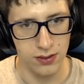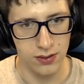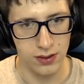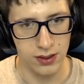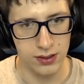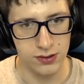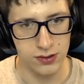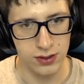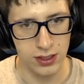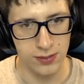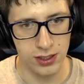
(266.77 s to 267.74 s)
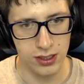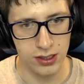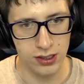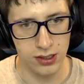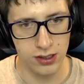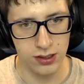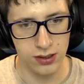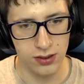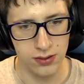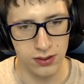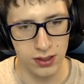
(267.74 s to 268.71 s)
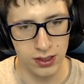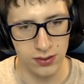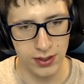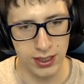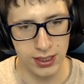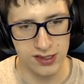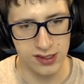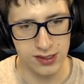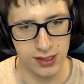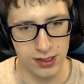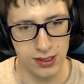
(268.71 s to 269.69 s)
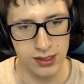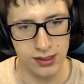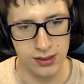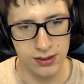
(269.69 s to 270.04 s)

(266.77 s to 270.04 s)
Look at the tsunami go. Oh, wait. Is it done?